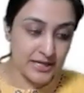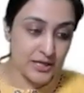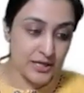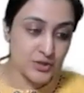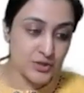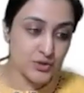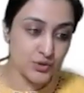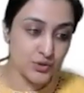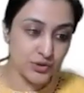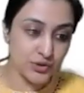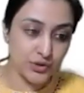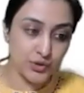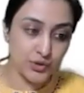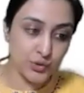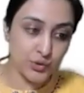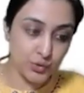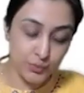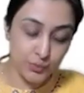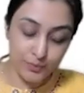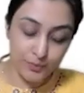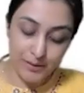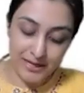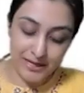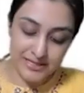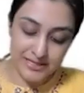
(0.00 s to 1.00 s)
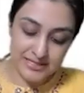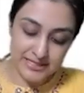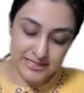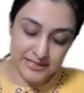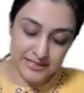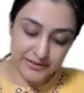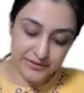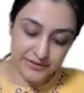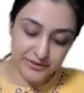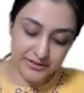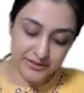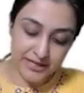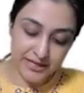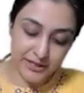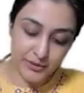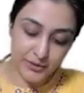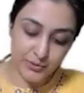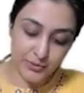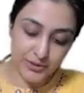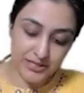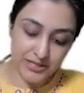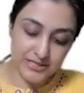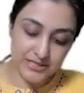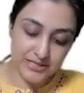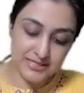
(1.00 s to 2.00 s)
So the two parts here that you
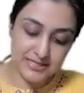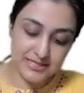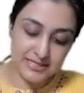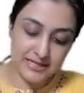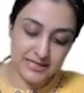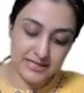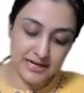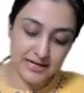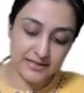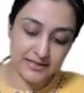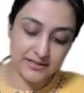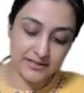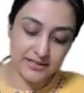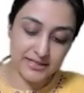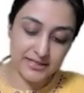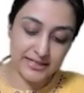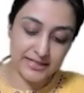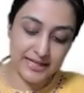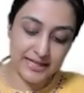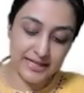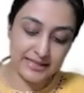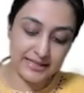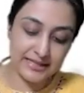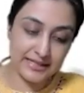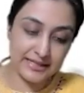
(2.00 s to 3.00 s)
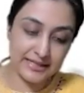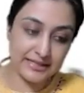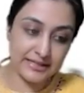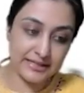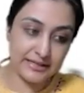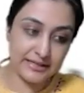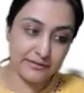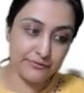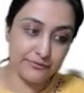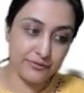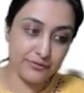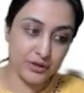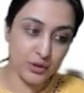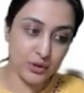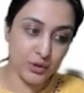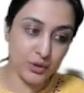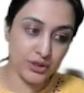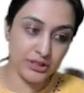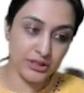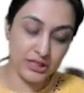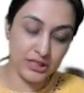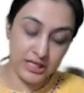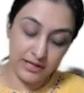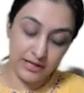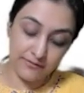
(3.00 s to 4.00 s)
can see are the telencephalon,
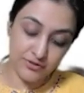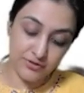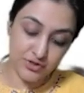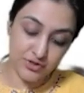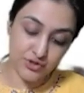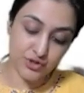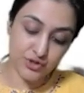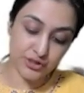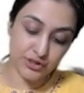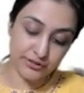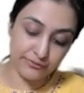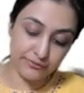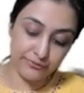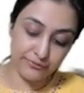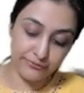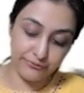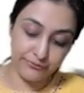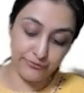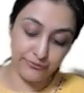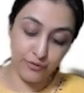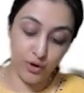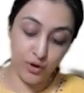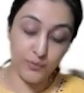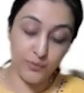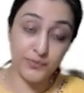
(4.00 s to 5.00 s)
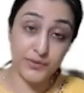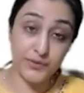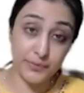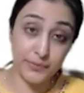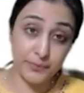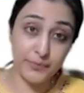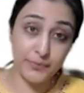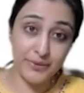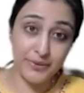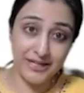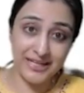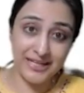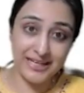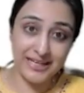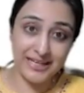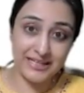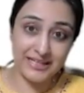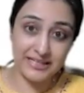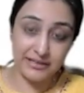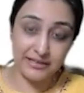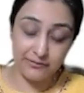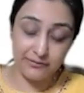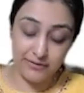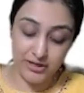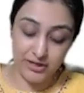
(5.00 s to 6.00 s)
which is going to form the brain
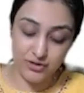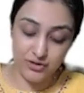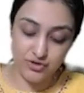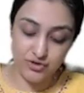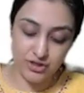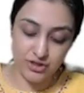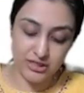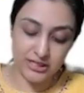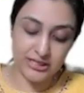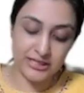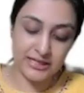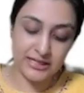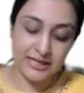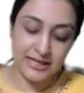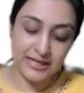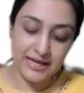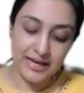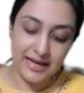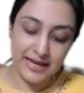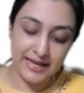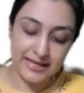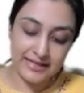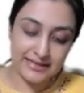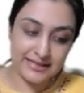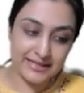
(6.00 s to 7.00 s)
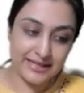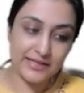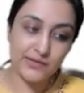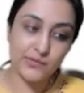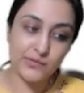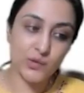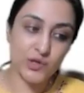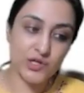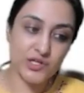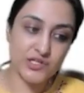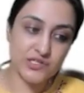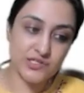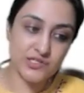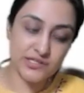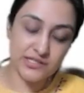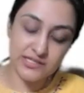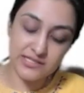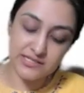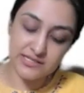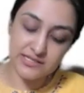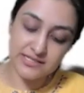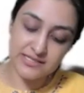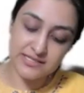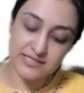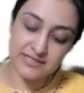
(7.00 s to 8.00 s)
eventually. And then what is
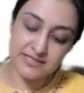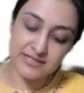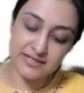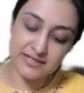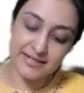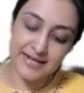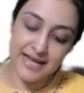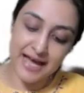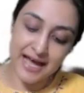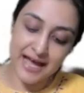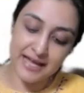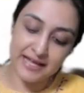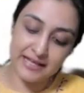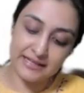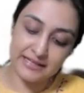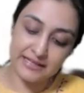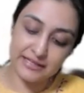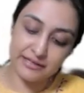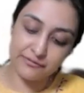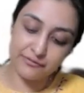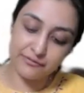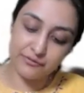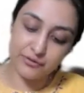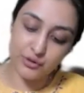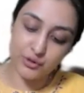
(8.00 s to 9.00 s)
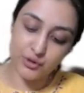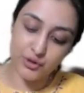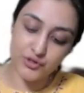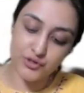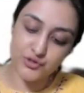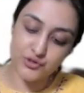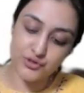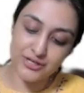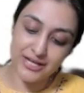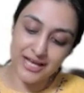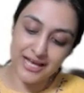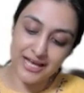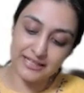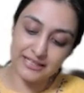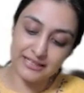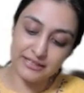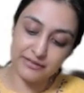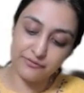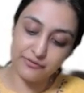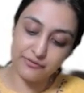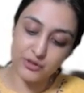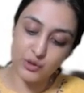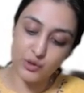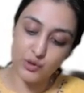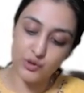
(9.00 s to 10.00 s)
this? This is the diencephalon. So
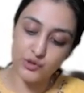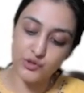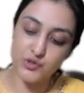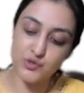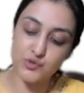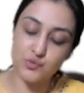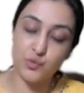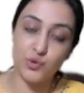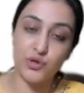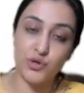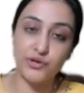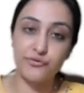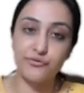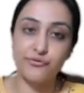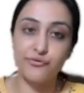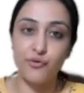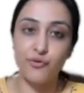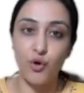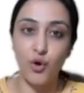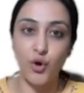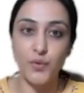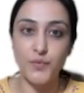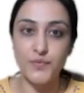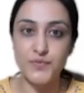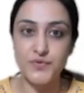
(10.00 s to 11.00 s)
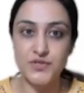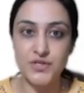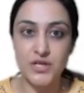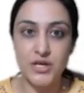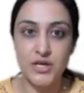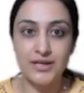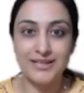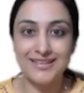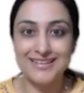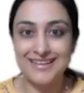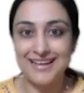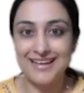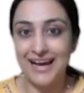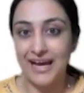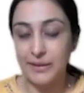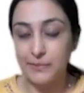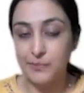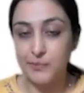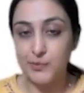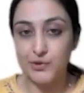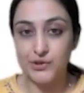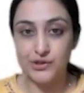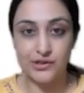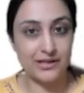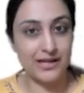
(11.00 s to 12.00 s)
diencephalon is what forms the
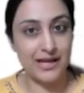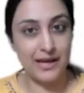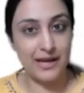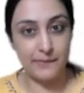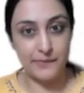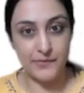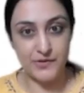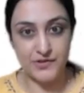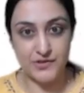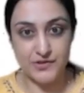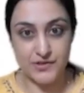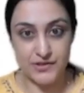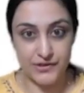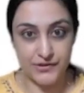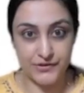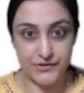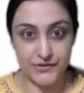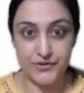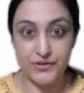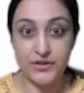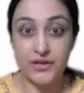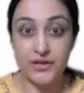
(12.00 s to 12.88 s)
hypothalamus here.